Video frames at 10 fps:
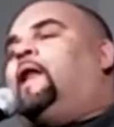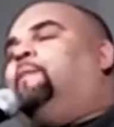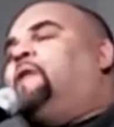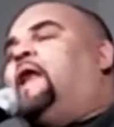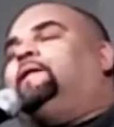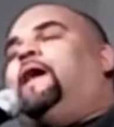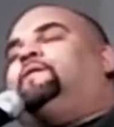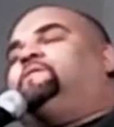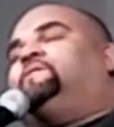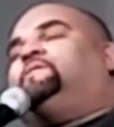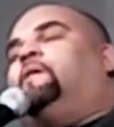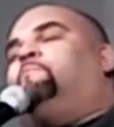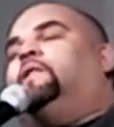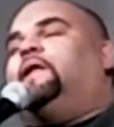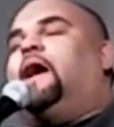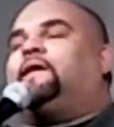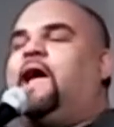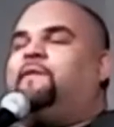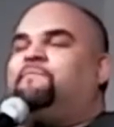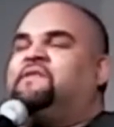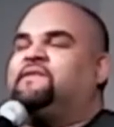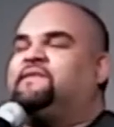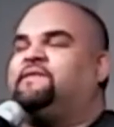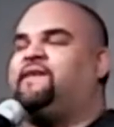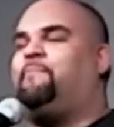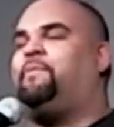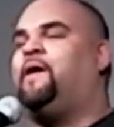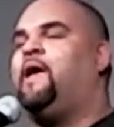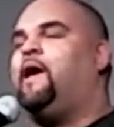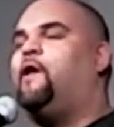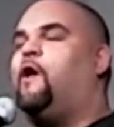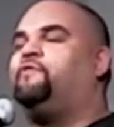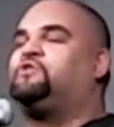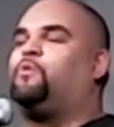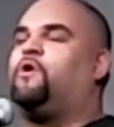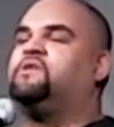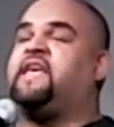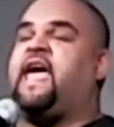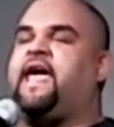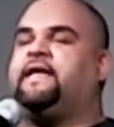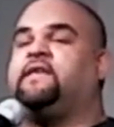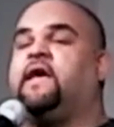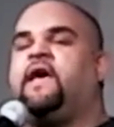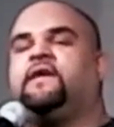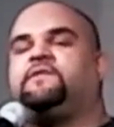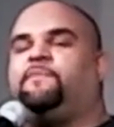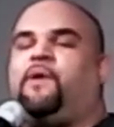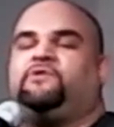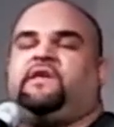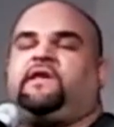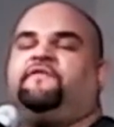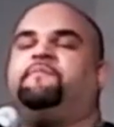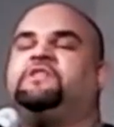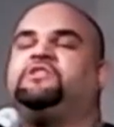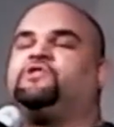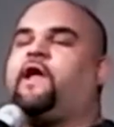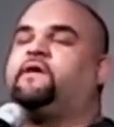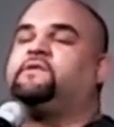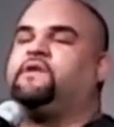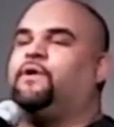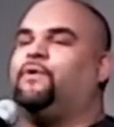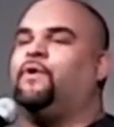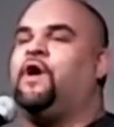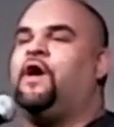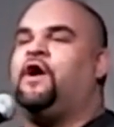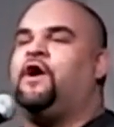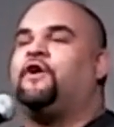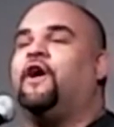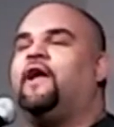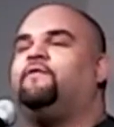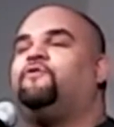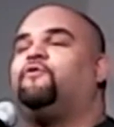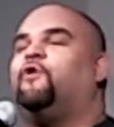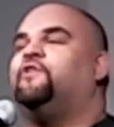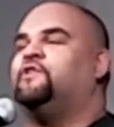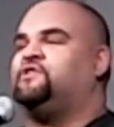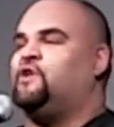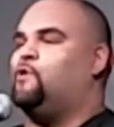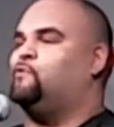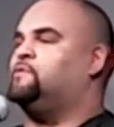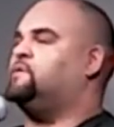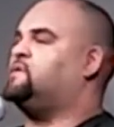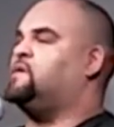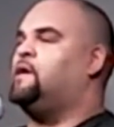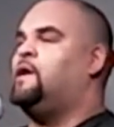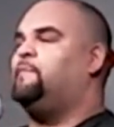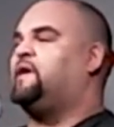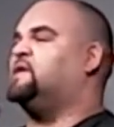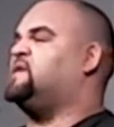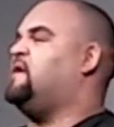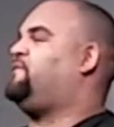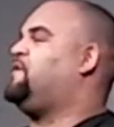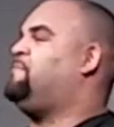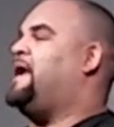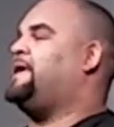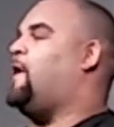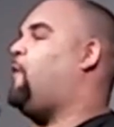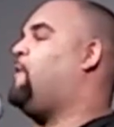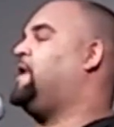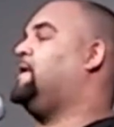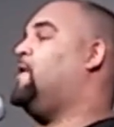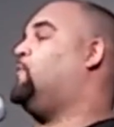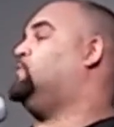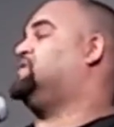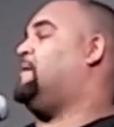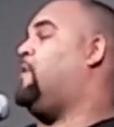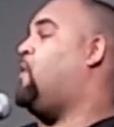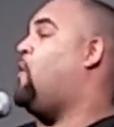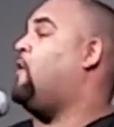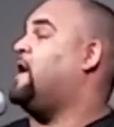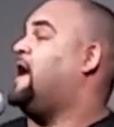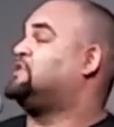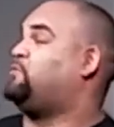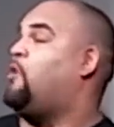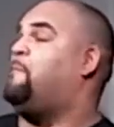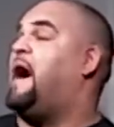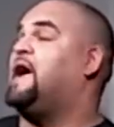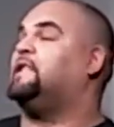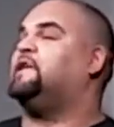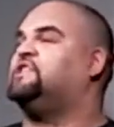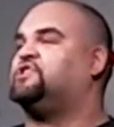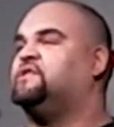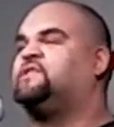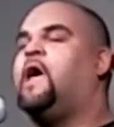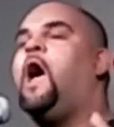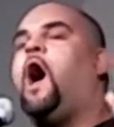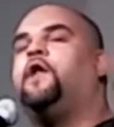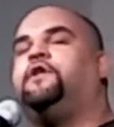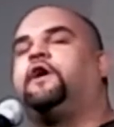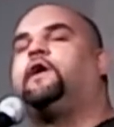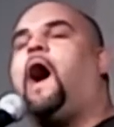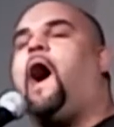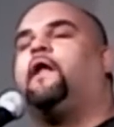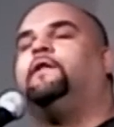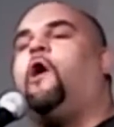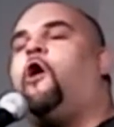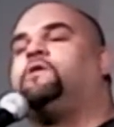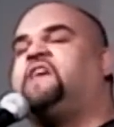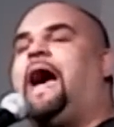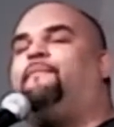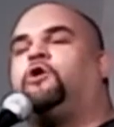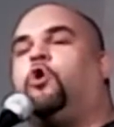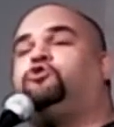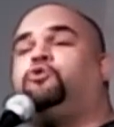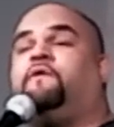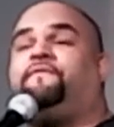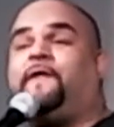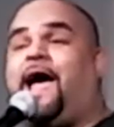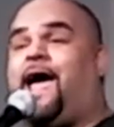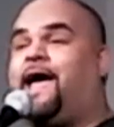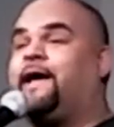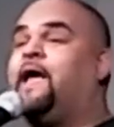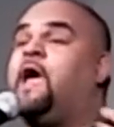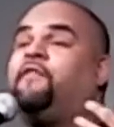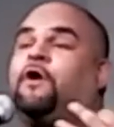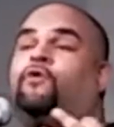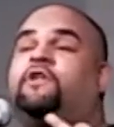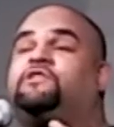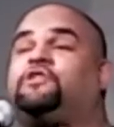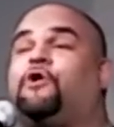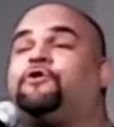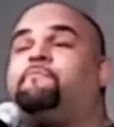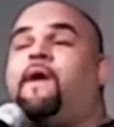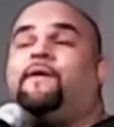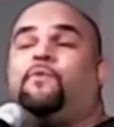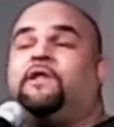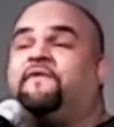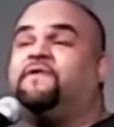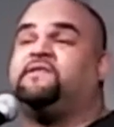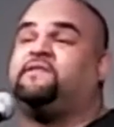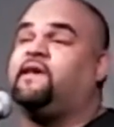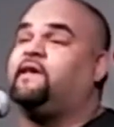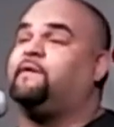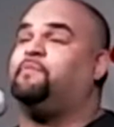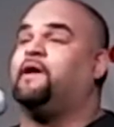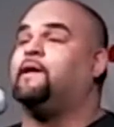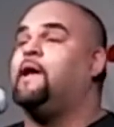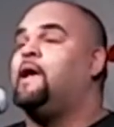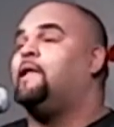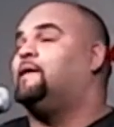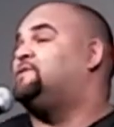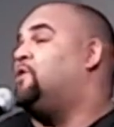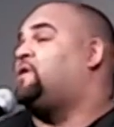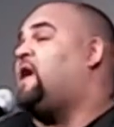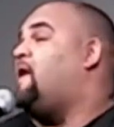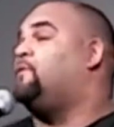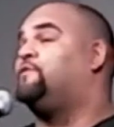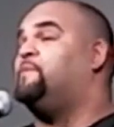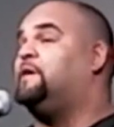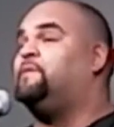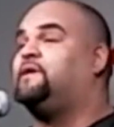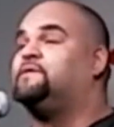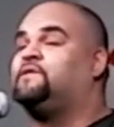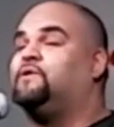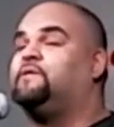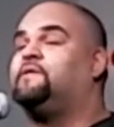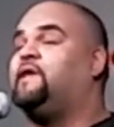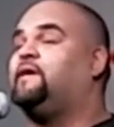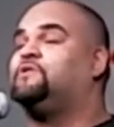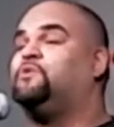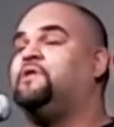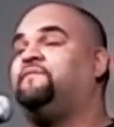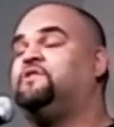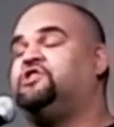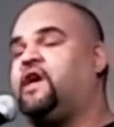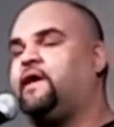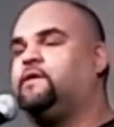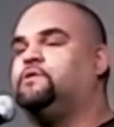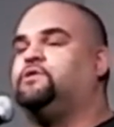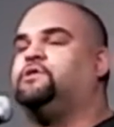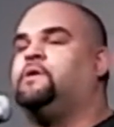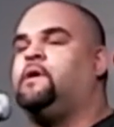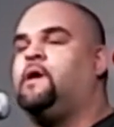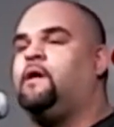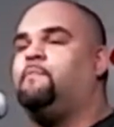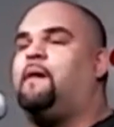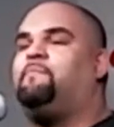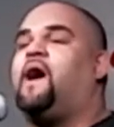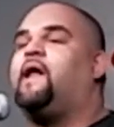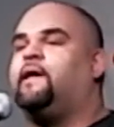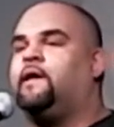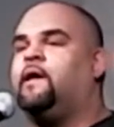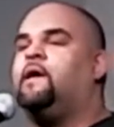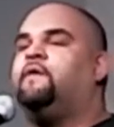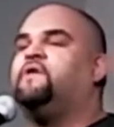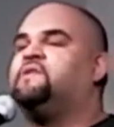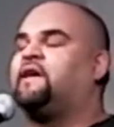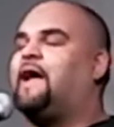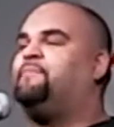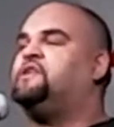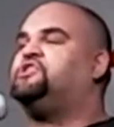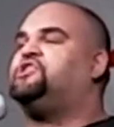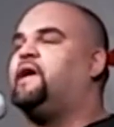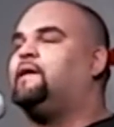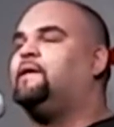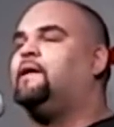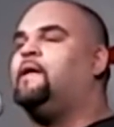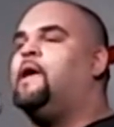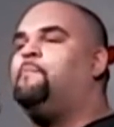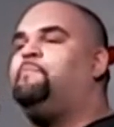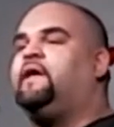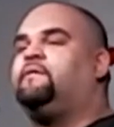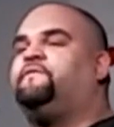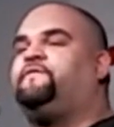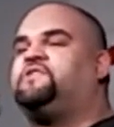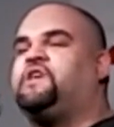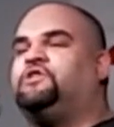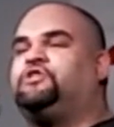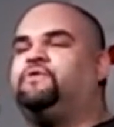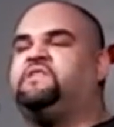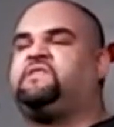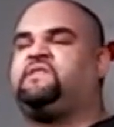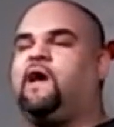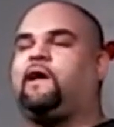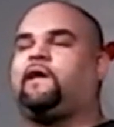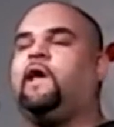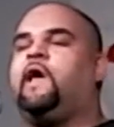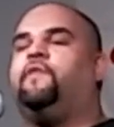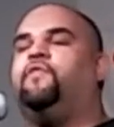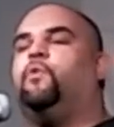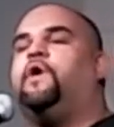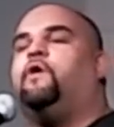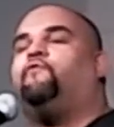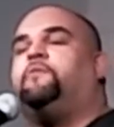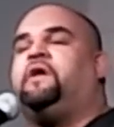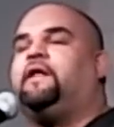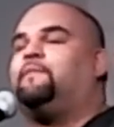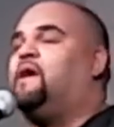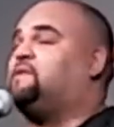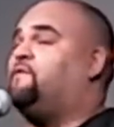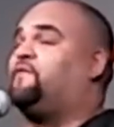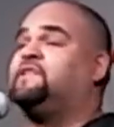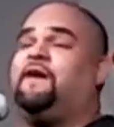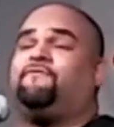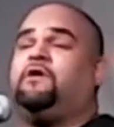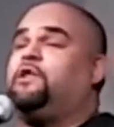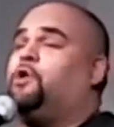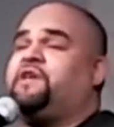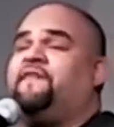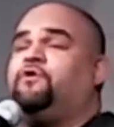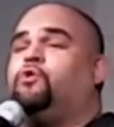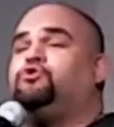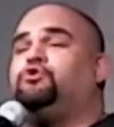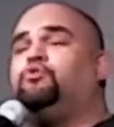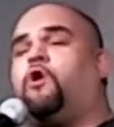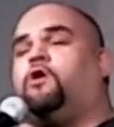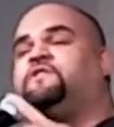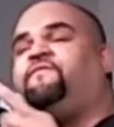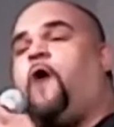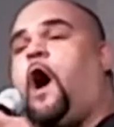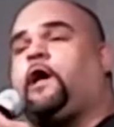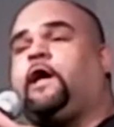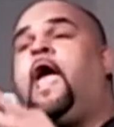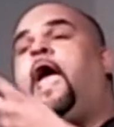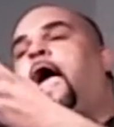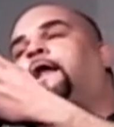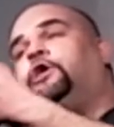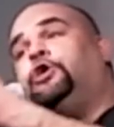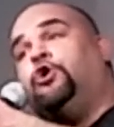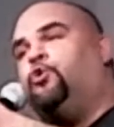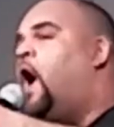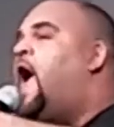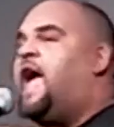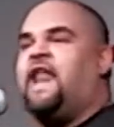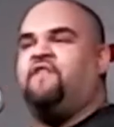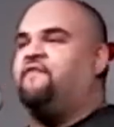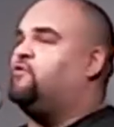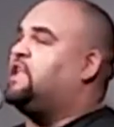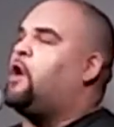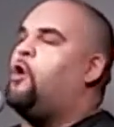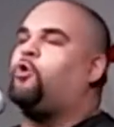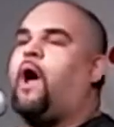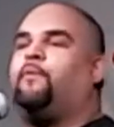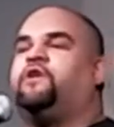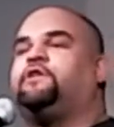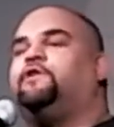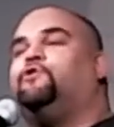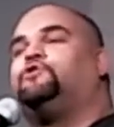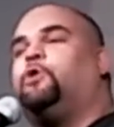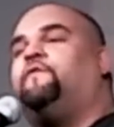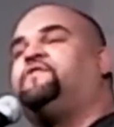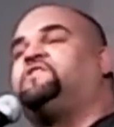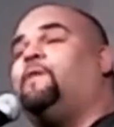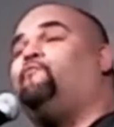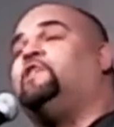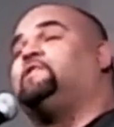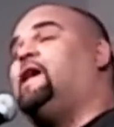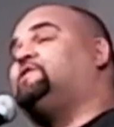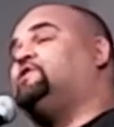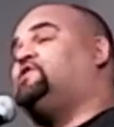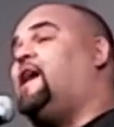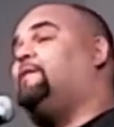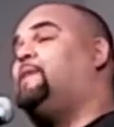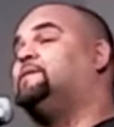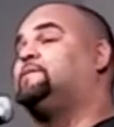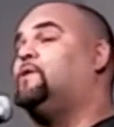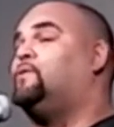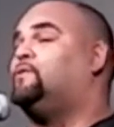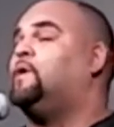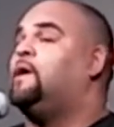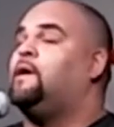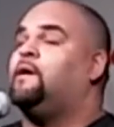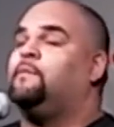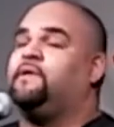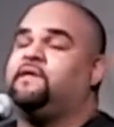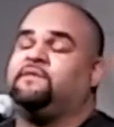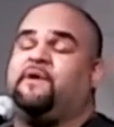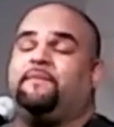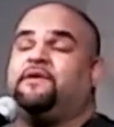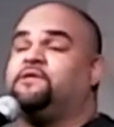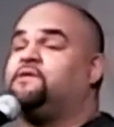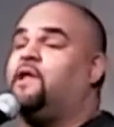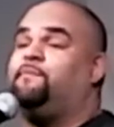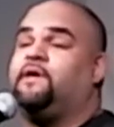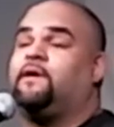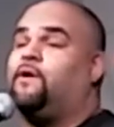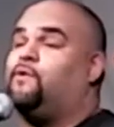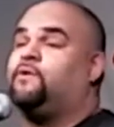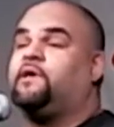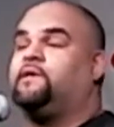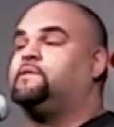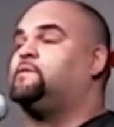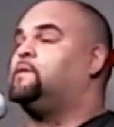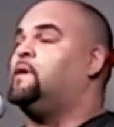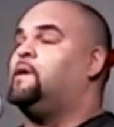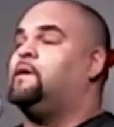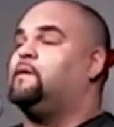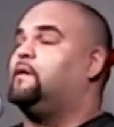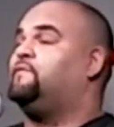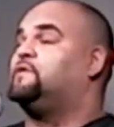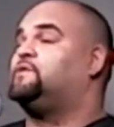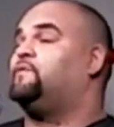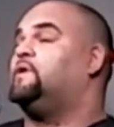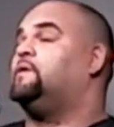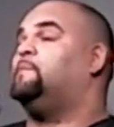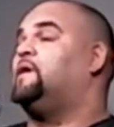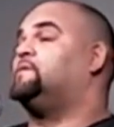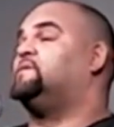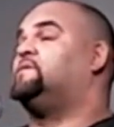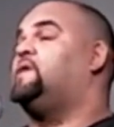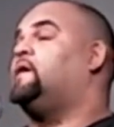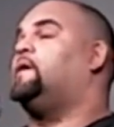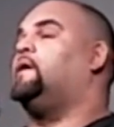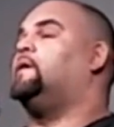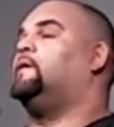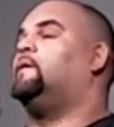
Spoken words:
And I'm not allowed to stumble, and I can't miss a step. And all this world's hate is supposed to give me strength, so go ahead and throw your stones. Because everybody already knows I'm a whore, and I swore my allegiance under God a long time ago to a flag that only certain men will ever see. But that's okay with me because certain things will never change. My body feels like I've been chained and beaten for centuries, stuck in the wheel, repeating myself, because I've really only ever known two words, fuck and you. And I've never really known quite what to do, so if for some reason I should shatter my soul, please, baby, just let me go, because none of us are really meant to stay here.